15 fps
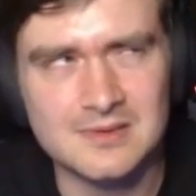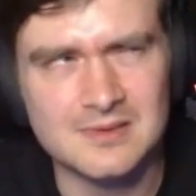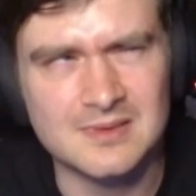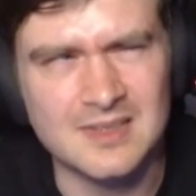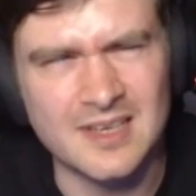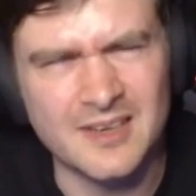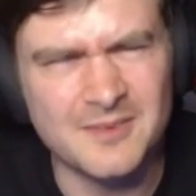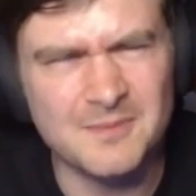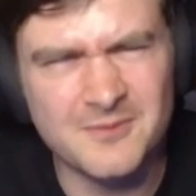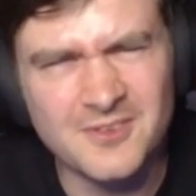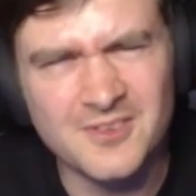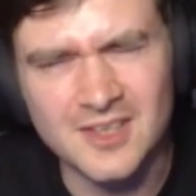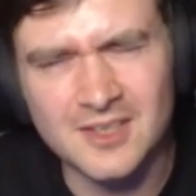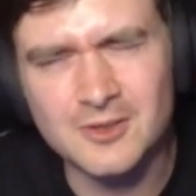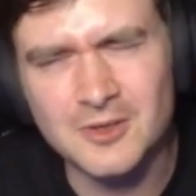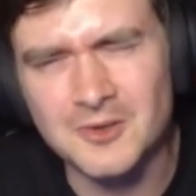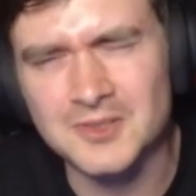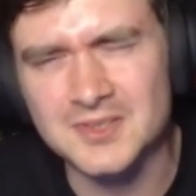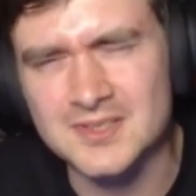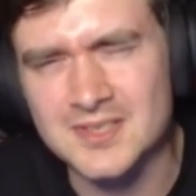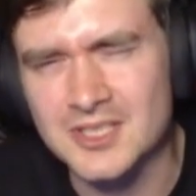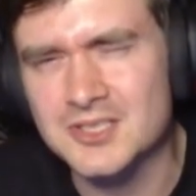I think Korok is
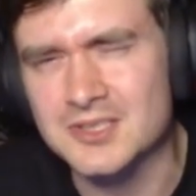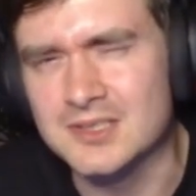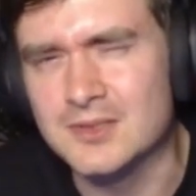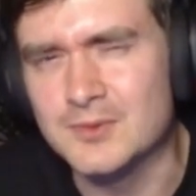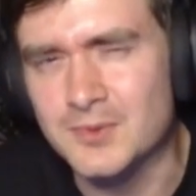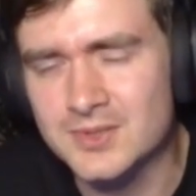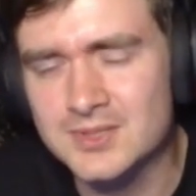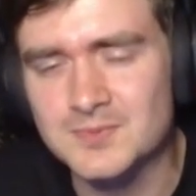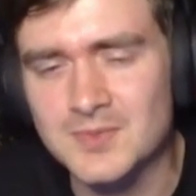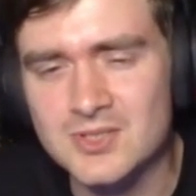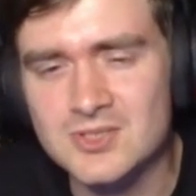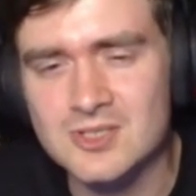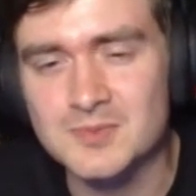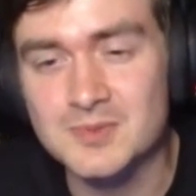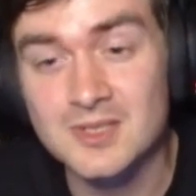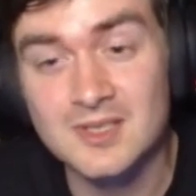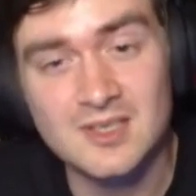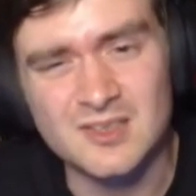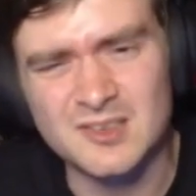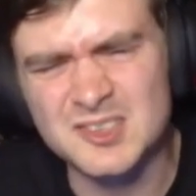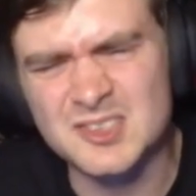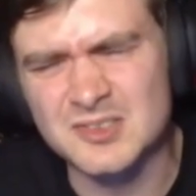actually the worst matchup.
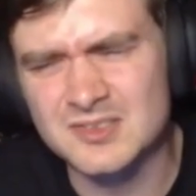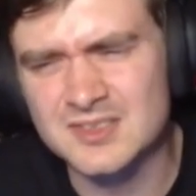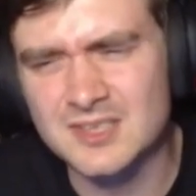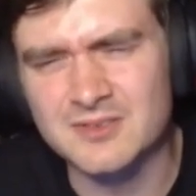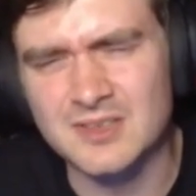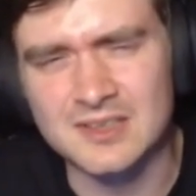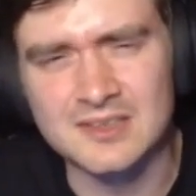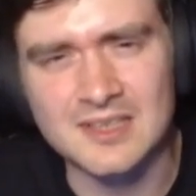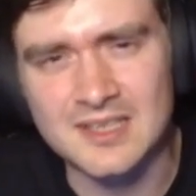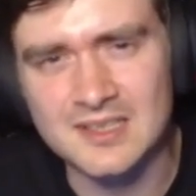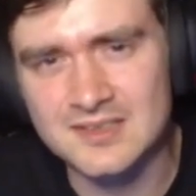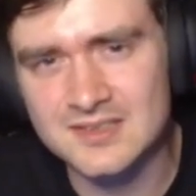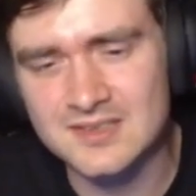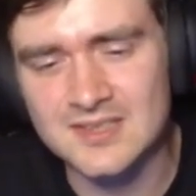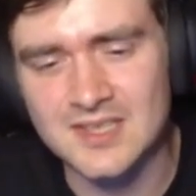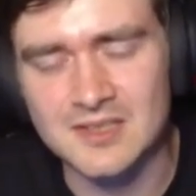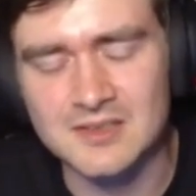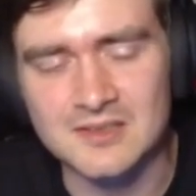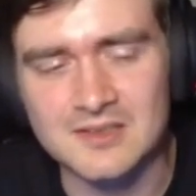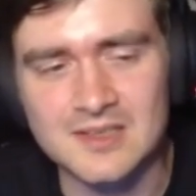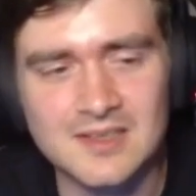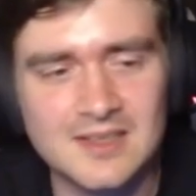Also stuff like Knights,
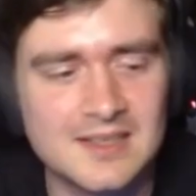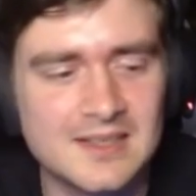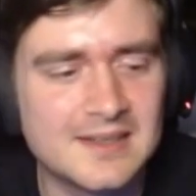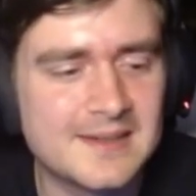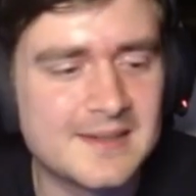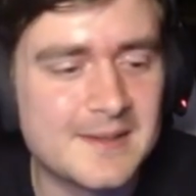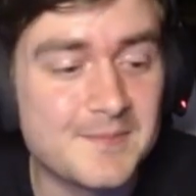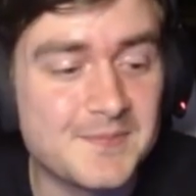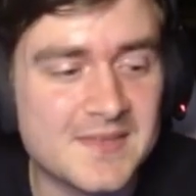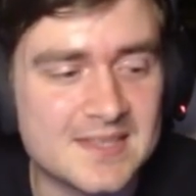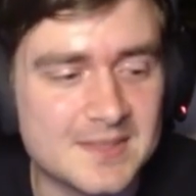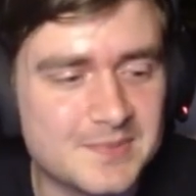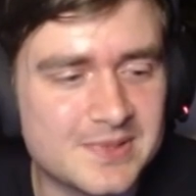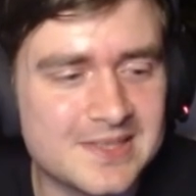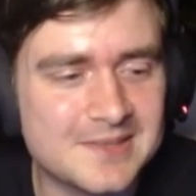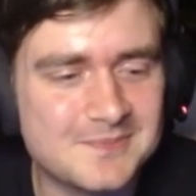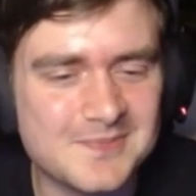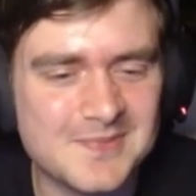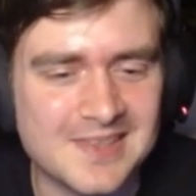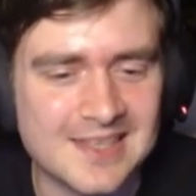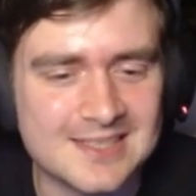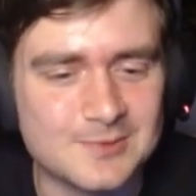Center, simply
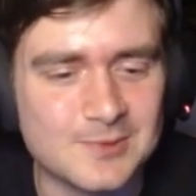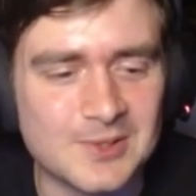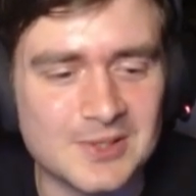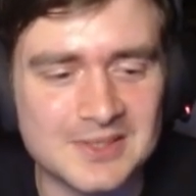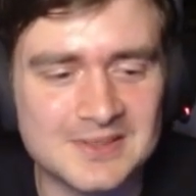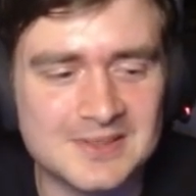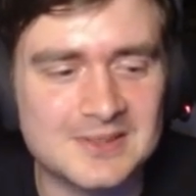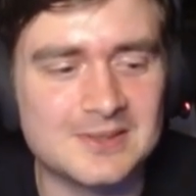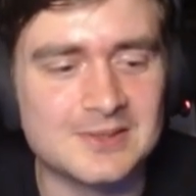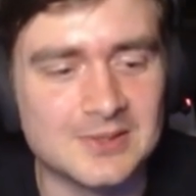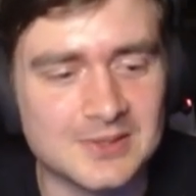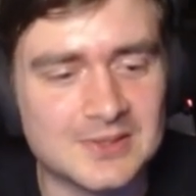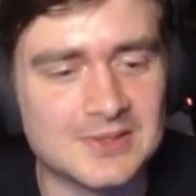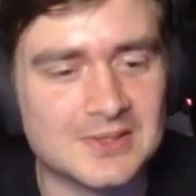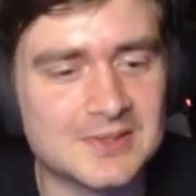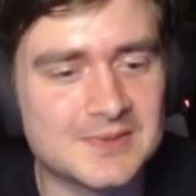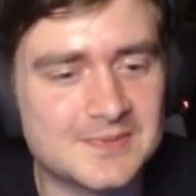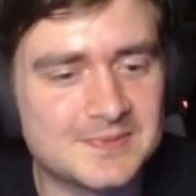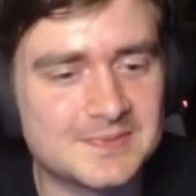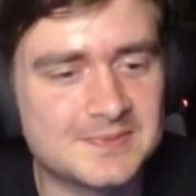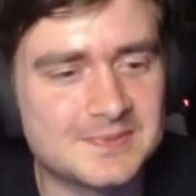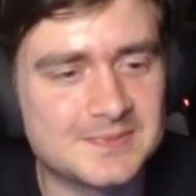doesn't work too good.
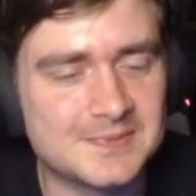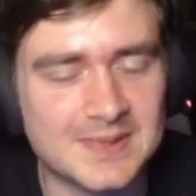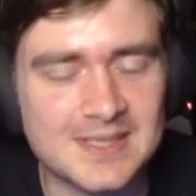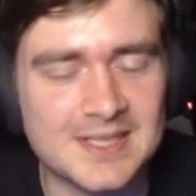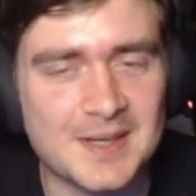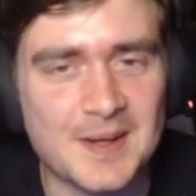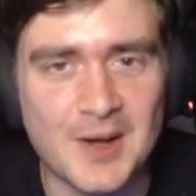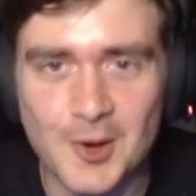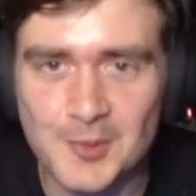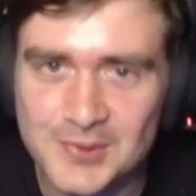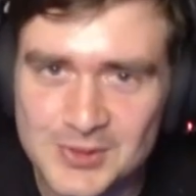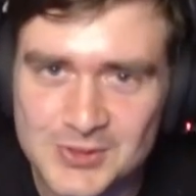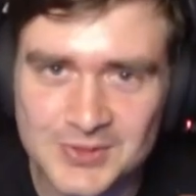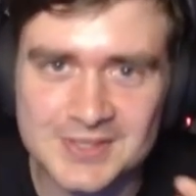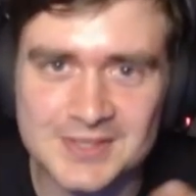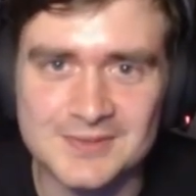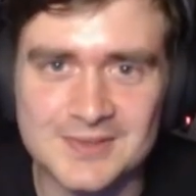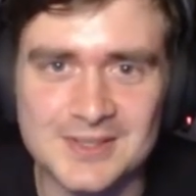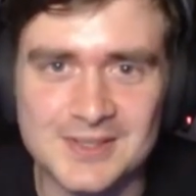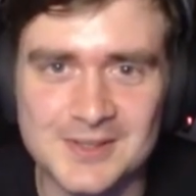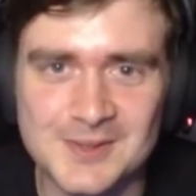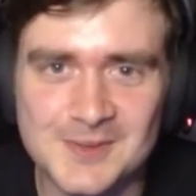But yeah, I hope you enjoyed the
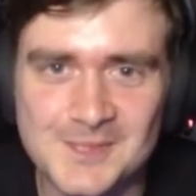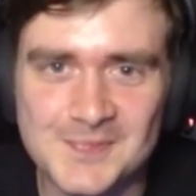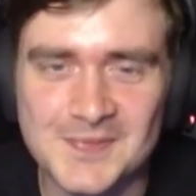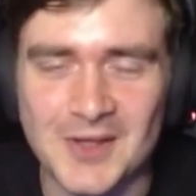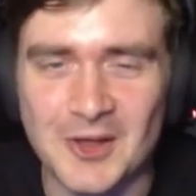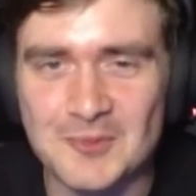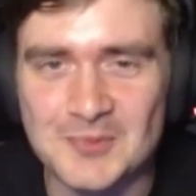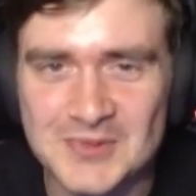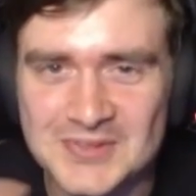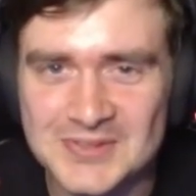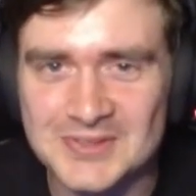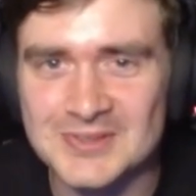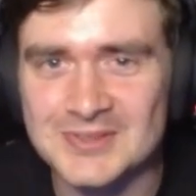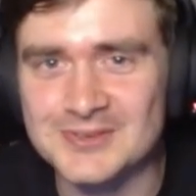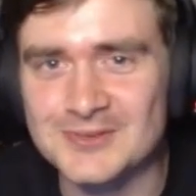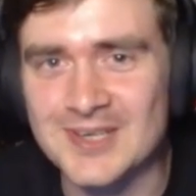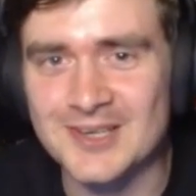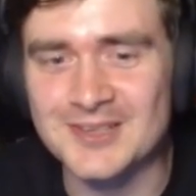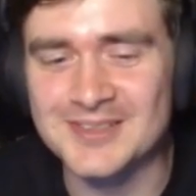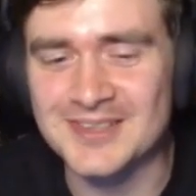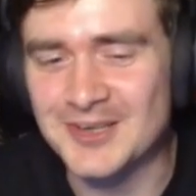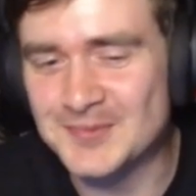video. I hope to see you around.
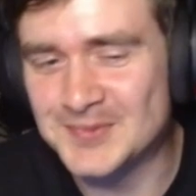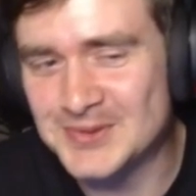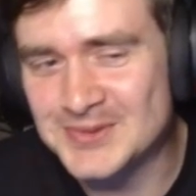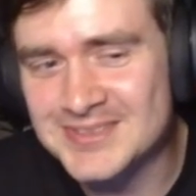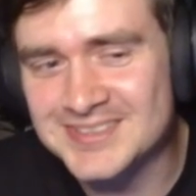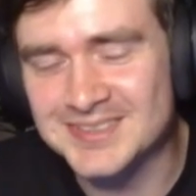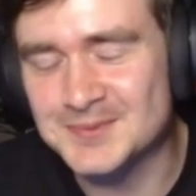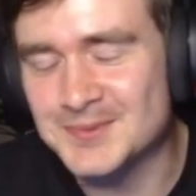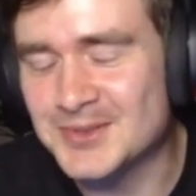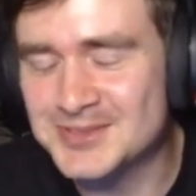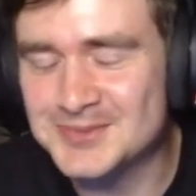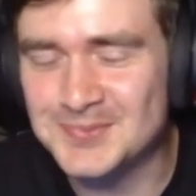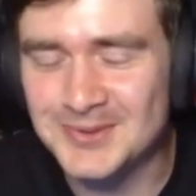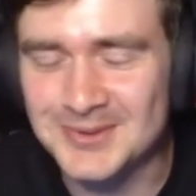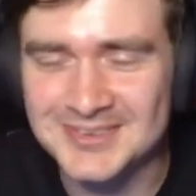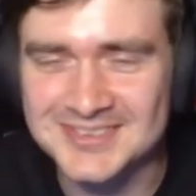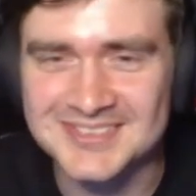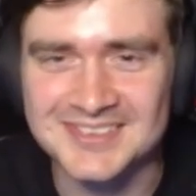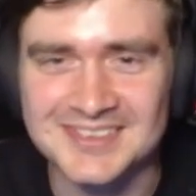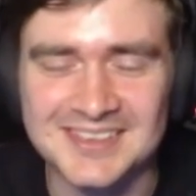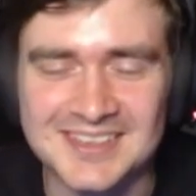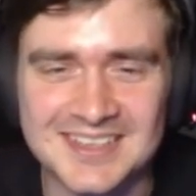I hope to see some more spawns and
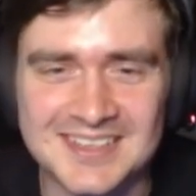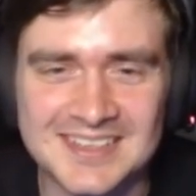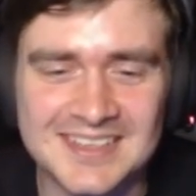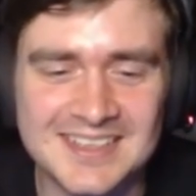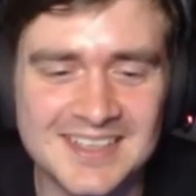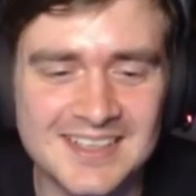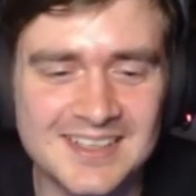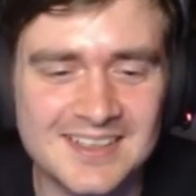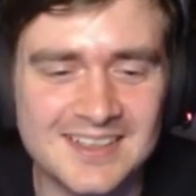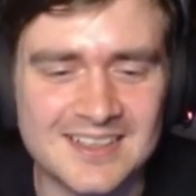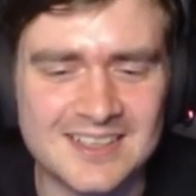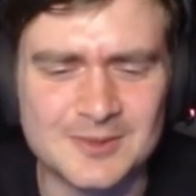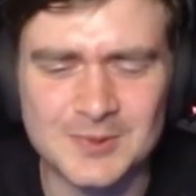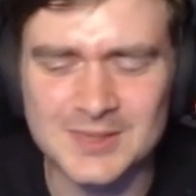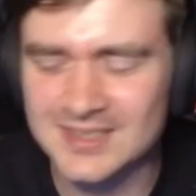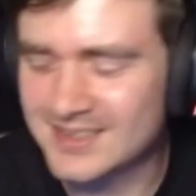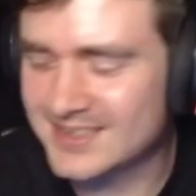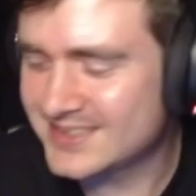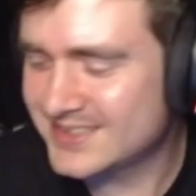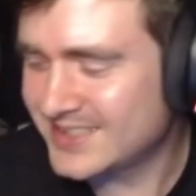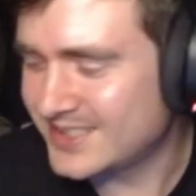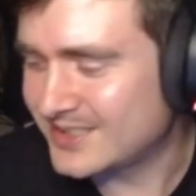all that. And what did I
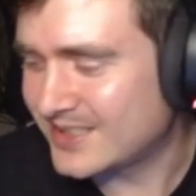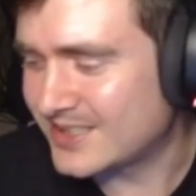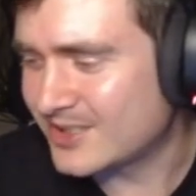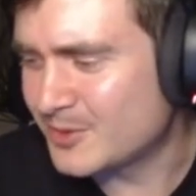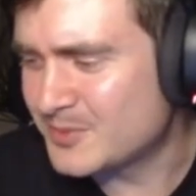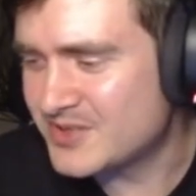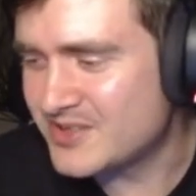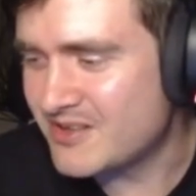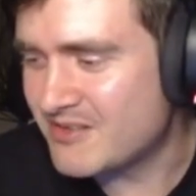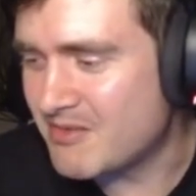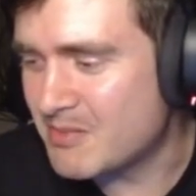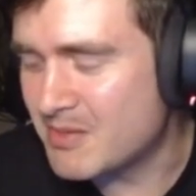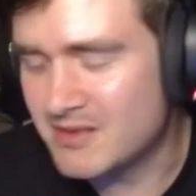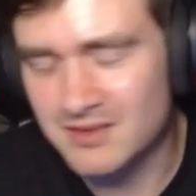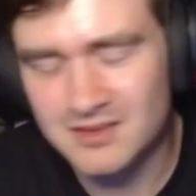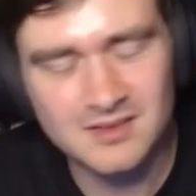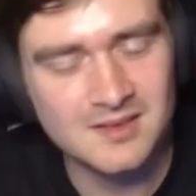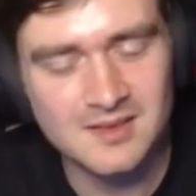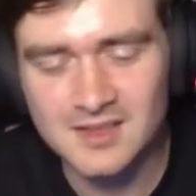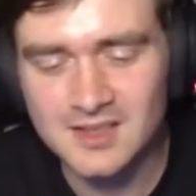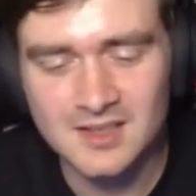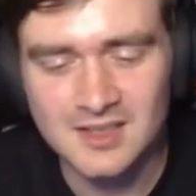say? I hope to see you a little bit.
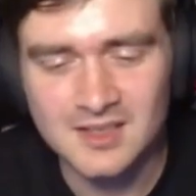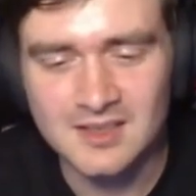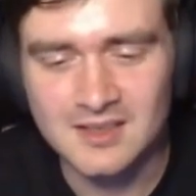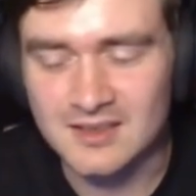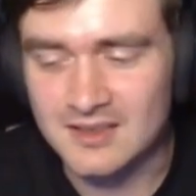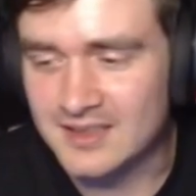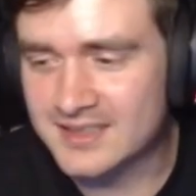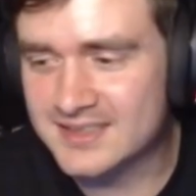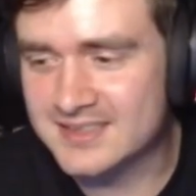It's